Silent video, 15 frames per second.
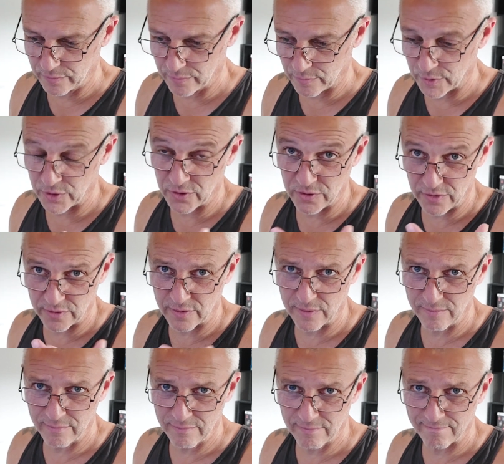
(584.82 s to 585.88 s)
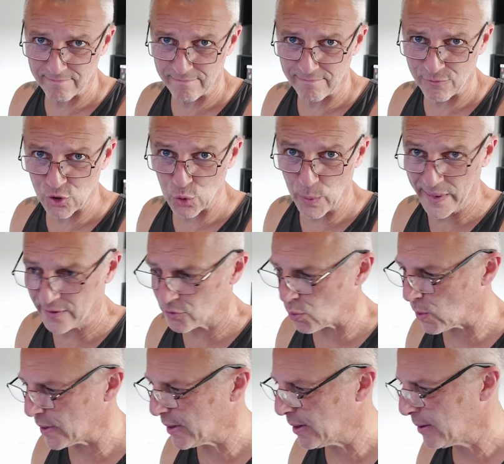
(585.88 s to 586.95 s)
which is 2 weeks
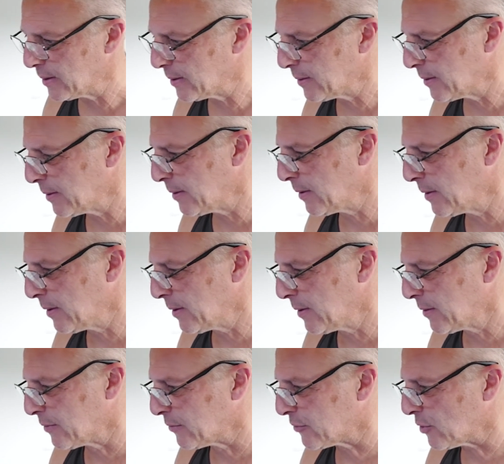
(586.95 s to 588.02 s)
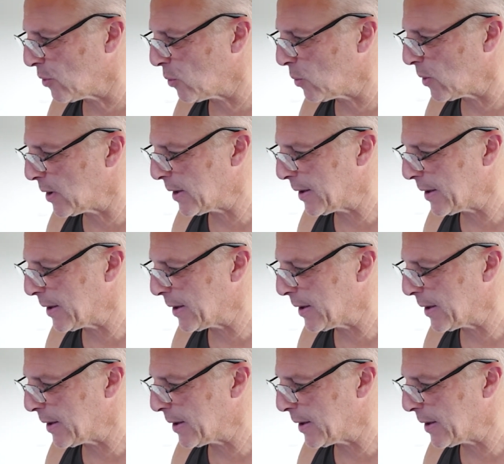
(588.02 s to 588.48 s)
away. So,